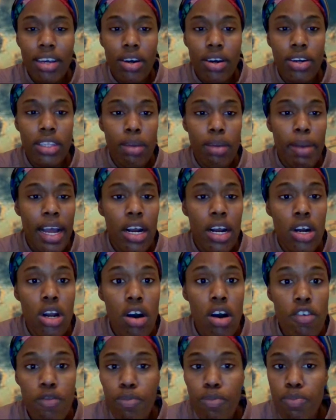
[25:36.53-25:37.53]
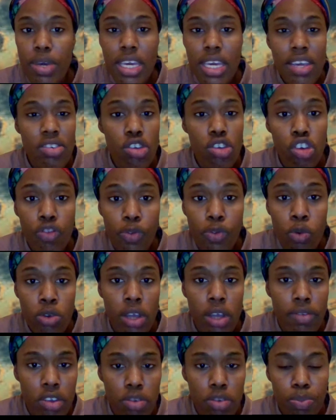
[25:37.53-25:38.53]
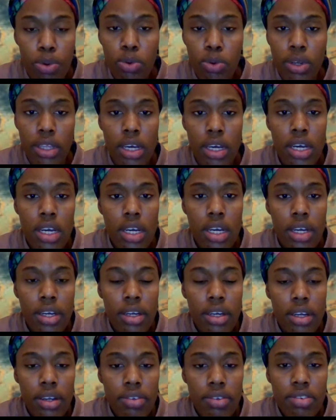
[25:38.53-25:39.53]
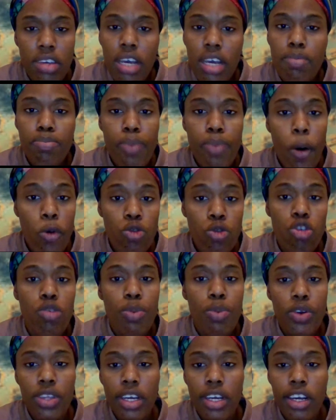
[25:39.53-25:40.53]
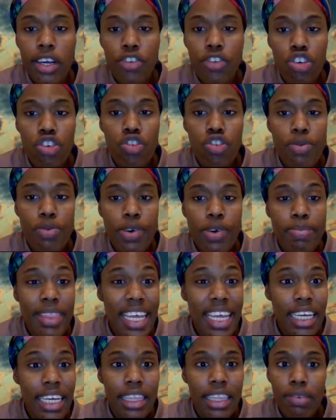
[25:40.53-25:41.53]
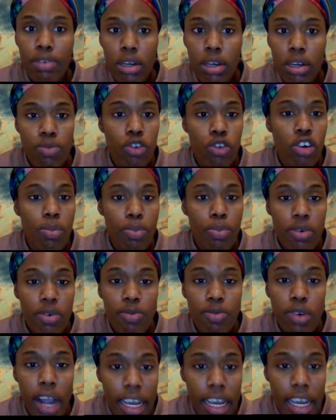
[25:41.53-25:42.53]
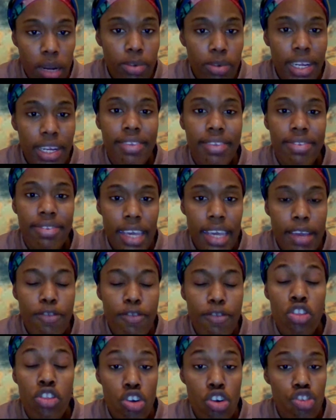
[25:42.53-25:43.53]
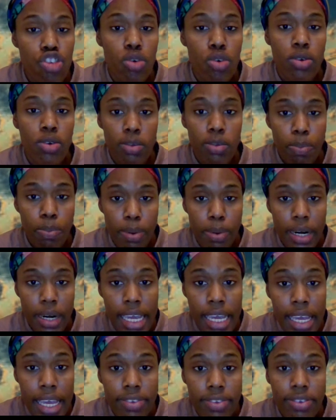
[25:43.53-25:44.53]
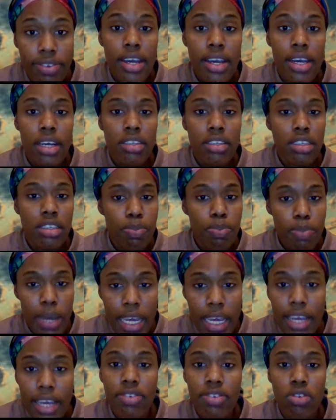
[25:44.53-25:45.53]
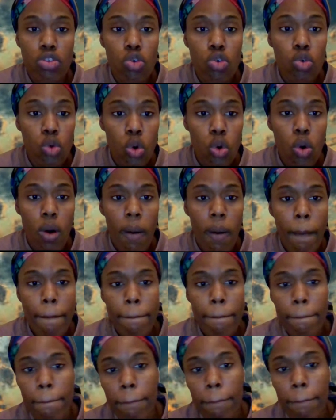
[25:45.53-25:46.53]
is characterized by love, peace, fruit of the spirit. Set boundaries, protect your children from negative influence. Provide them with a safe, nurturing place, space to grow.